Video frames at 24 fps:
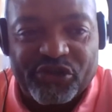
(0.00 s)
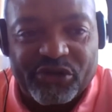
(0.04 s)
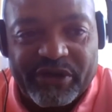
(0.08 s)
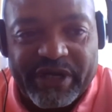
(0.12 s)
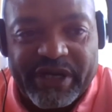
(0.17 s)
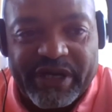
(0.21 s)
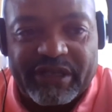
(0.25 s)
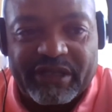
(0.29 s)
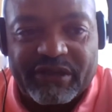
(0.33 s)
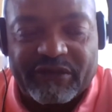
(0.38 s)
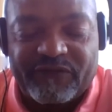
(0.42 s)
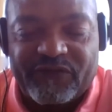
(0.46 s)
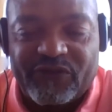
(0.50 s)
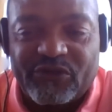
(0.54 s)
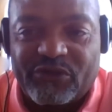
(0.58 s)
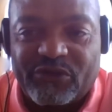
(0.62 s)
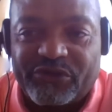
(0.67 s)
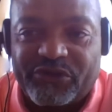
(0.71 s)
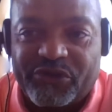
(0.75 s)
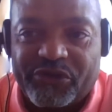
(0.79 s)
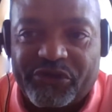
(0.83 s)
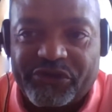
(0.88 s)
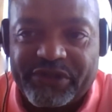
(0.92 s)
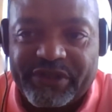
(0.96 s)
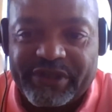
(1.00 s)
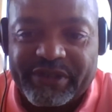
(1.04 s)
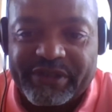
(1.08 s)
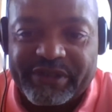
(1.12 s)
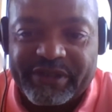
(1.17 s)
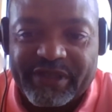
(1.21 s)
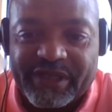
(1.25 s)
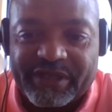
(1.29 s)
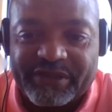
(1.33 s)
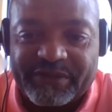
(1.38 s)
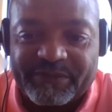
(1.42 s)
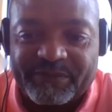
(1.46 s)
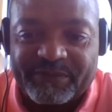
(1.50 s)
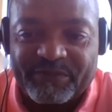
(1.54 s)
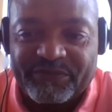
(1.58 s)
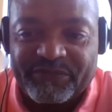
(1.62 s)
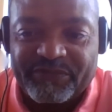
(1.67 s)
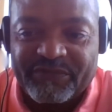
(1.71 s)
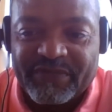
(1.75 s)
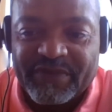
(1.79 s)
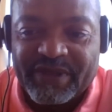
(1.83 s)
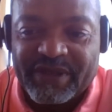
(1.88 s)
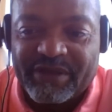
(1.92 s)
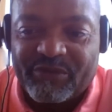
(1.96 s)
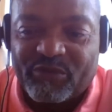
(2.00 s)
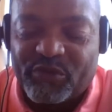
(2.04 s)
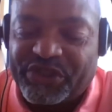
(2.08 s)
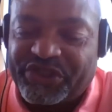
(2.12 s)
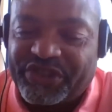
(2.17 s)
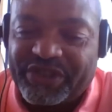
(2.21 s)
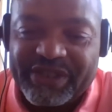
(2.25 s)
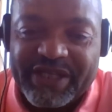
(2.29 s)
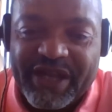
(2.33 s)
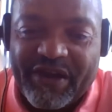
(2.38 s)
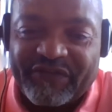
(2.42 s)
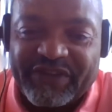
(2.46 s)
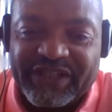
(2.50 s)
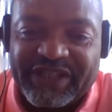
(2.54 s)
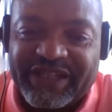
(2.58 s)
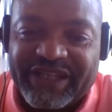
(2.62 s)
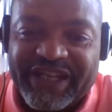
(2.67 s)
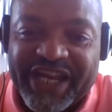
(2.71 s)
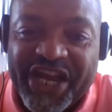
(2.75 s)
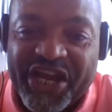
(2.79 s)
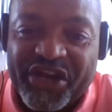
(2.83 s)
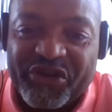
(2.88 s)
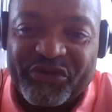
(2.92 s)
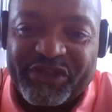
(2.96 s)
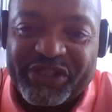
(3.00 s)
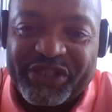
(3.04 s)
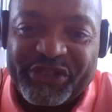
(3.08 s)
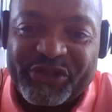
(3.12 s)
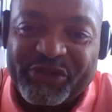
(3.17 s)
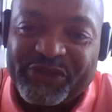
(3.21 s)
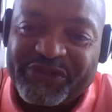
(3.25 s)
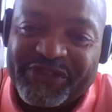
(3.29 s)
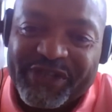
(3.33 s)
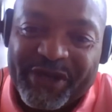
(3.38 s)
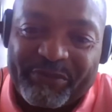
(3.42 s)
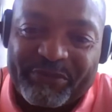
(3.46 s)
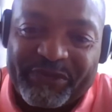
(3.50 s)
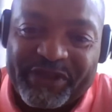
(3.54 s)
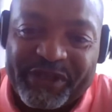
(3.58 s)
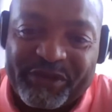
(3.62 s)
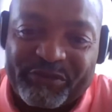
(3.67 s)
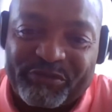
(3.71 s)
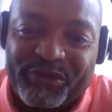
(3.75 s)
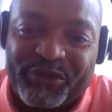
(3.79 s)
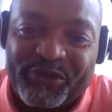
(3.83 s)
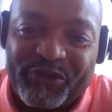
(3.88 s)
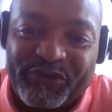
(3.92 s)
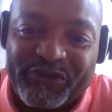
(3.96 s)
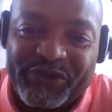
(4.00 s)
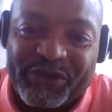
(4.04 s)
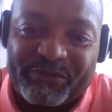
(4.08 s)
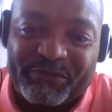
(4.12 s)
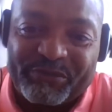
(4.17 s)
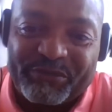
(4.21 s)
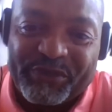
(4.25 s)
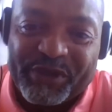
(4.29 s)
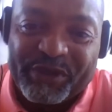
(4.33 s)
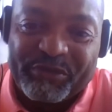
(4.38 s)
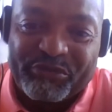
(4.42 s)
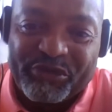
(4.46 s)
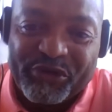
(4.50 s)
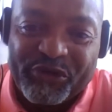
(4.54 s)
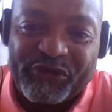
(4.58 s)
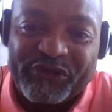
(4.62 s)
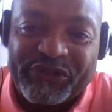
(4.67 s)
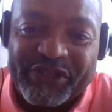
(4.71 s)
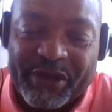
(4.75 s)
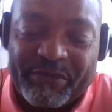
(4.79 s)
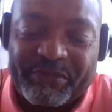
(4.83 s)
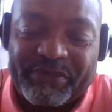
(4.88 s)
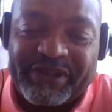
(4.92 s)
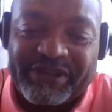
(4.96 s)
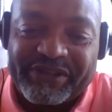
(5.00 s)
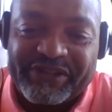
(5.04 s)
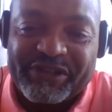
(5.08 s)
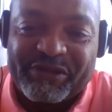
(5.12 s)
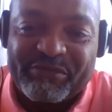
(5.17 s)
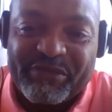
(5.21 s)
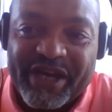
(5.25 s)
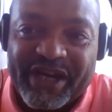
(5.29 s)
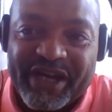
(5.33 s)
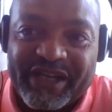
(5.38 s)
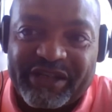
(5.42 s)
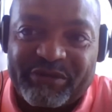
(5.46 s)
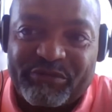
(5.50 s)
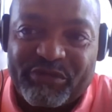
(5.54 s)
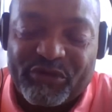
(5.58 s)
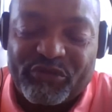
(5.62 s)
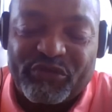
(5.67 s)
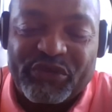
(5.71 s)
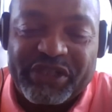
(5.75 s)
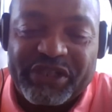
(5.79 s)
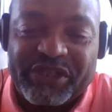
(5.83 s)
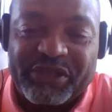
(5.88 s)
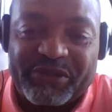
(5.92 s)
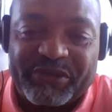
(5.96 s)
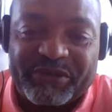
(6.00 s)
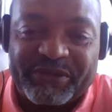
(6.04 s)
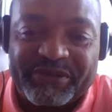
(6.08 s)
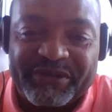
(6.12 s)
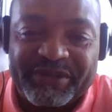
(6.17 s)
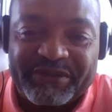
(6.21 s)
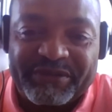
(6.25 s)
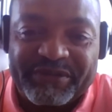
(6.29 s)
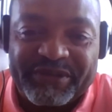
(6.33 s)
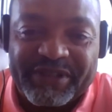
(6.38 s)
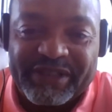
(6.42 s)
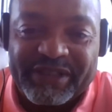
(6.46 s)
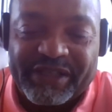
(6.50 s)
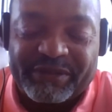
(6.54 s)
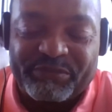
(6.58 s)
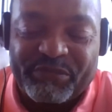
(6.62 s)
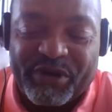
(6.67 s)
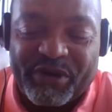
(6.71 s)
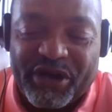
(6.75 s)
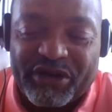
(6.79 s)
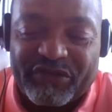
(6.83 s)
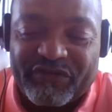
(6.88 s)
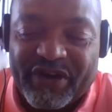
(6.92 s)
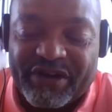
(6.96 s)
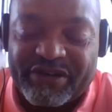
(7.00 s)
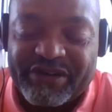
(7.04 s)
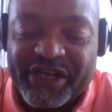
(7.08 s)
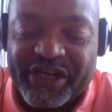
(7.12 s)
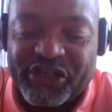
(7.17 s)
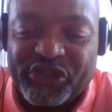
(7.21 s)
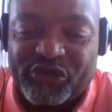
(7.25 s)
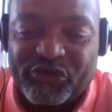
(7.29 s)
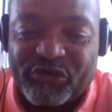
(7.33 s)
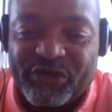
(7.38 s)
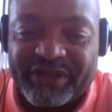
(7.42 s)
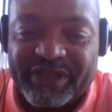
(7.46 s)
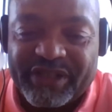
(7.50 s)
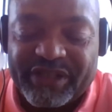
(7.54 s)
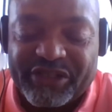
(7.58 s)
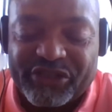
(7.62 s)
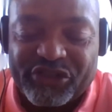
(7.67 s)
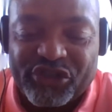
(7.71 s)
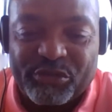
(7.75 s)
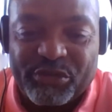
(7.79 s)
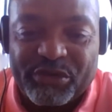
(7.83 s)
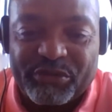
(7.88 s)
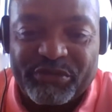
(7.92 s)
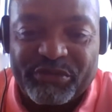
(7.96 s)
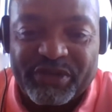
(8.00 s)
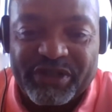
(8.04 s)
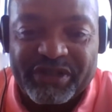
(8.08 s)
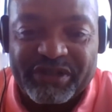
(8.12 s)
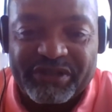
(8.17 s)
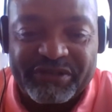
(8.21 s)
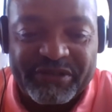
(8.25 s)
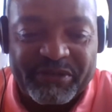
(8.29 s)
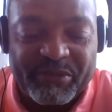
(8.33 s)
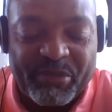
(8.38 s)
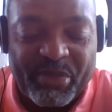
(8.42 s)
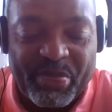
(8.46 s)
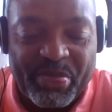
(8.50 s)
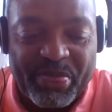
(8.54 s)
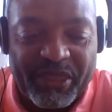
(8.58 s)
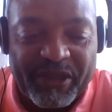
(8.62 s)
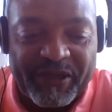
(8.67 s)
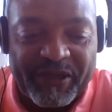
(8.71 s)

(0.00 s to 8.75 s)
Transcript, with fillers: Your anger fueled your success we shouldn't have to get angry to do something, improve right. something, improve something to somebody, but we do. That's part of our nature, I think, as human beings.